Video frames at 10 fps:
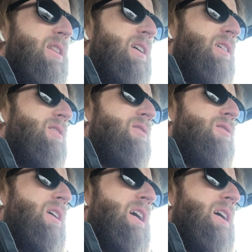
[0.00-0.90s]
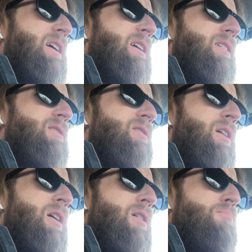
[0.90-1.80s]
in there, and
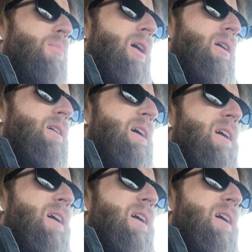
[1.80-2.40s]
by